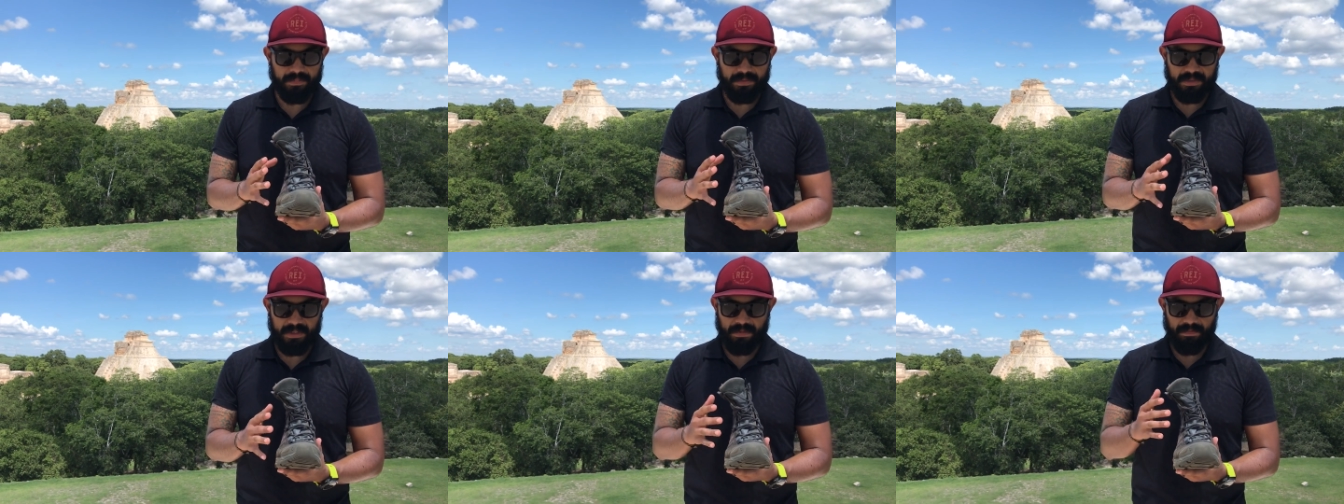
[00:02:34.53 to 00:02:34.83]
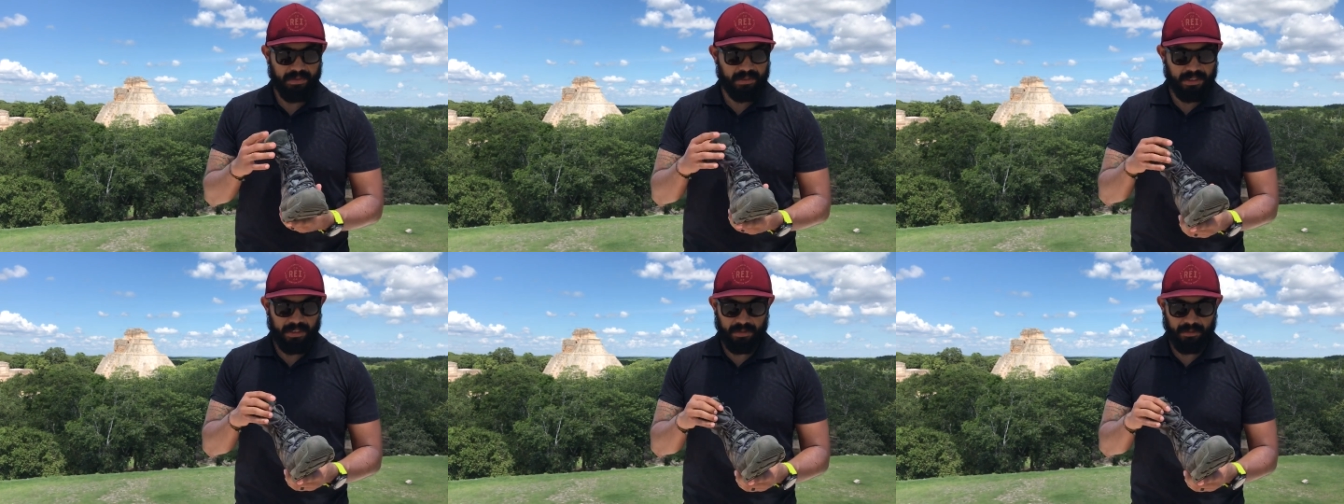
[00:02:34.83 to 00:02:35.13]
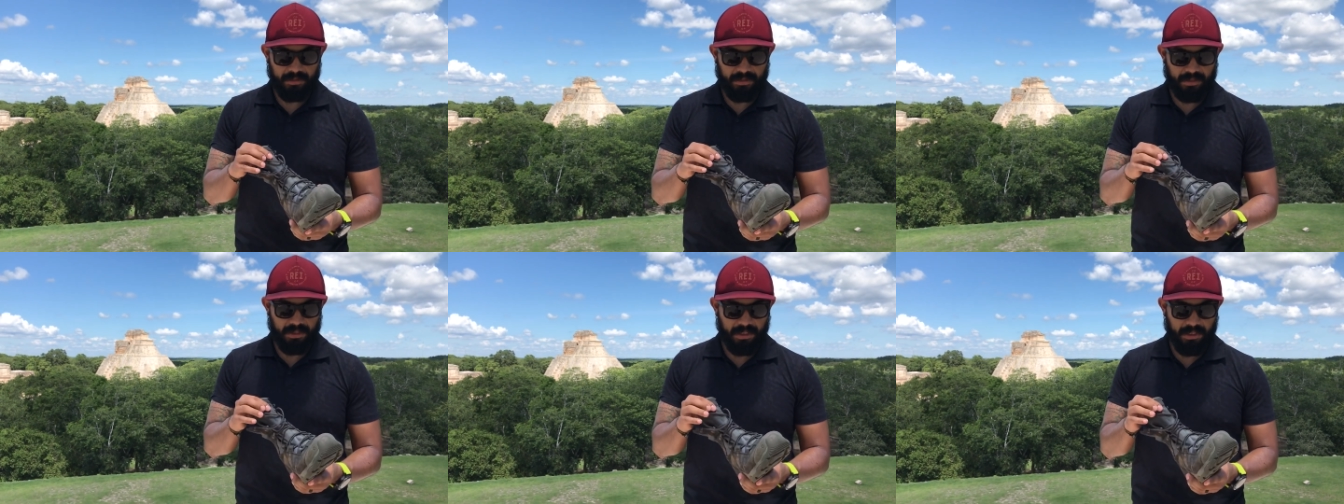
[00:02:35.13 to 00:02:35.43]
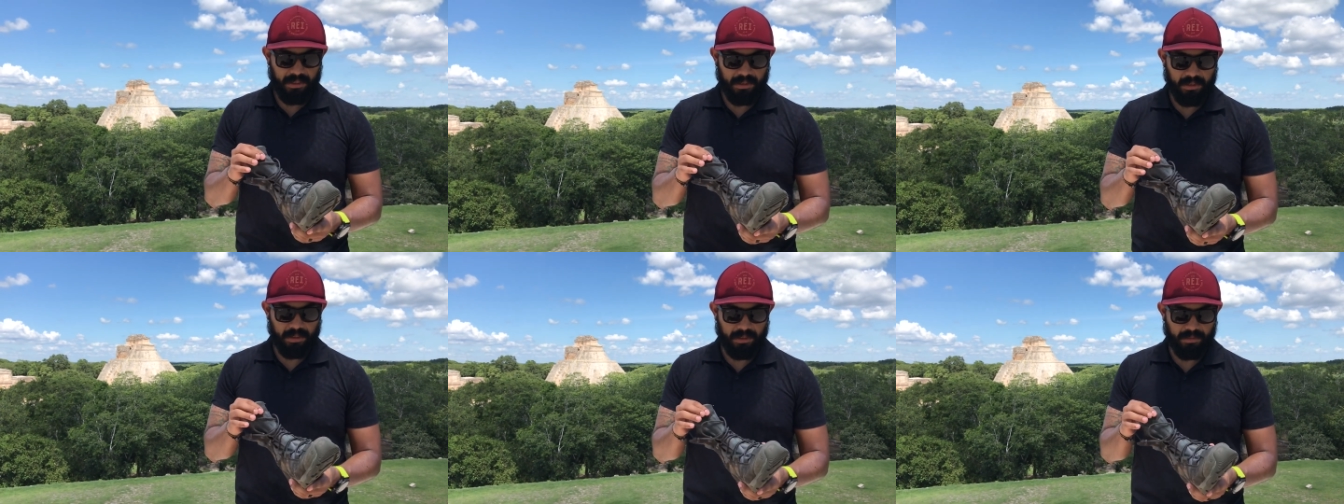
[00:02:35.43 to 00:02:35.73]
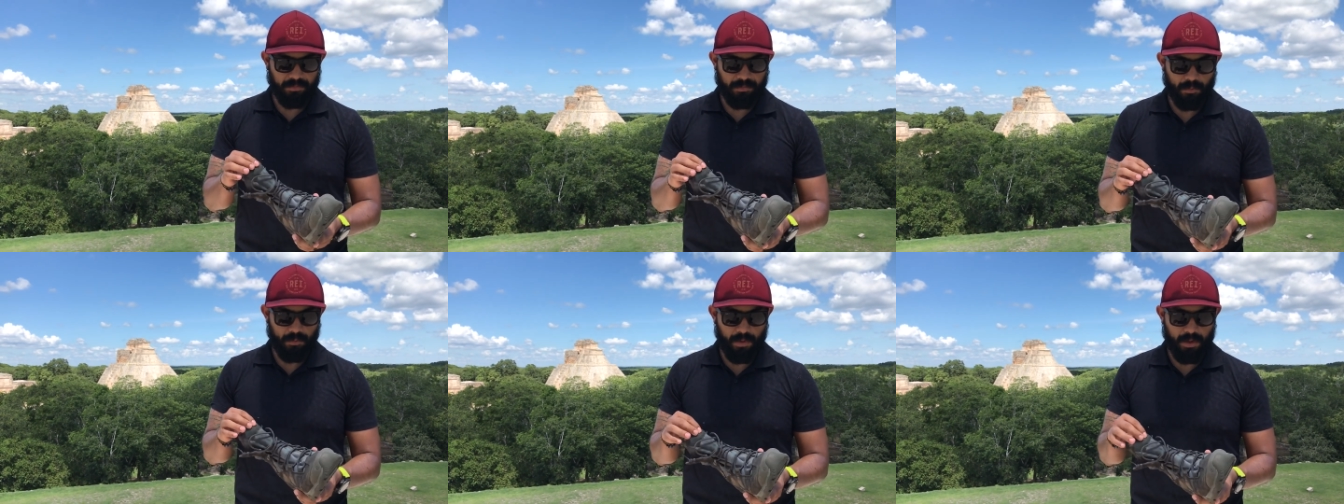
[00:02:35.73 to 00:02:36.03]
definitely they don't take a lot
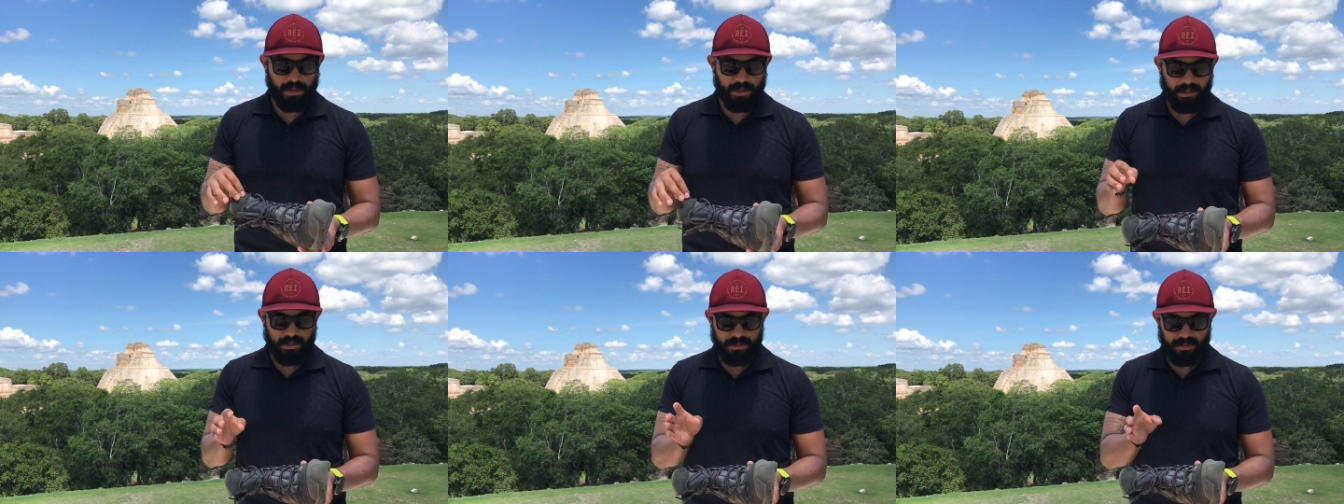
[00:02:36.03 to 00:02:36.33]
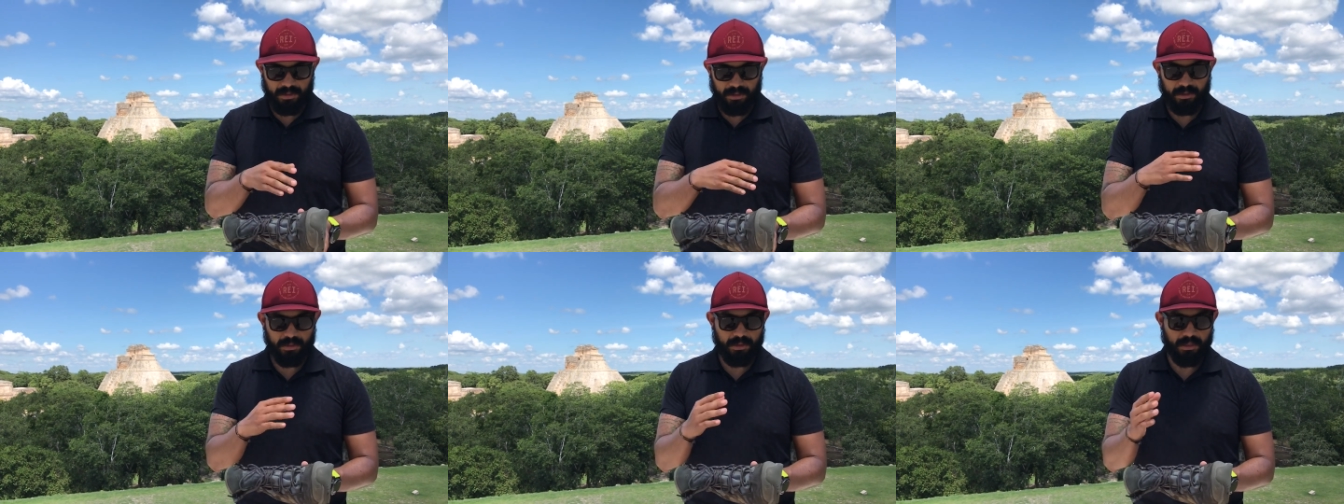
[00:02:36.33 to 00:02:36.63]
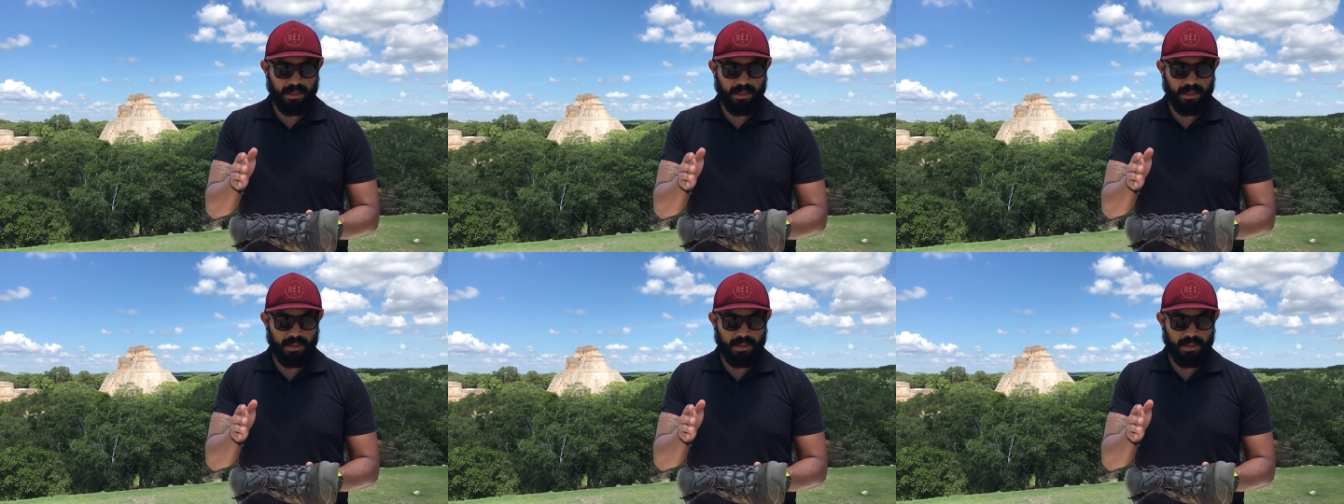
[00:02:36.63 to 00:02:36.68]
of water because it's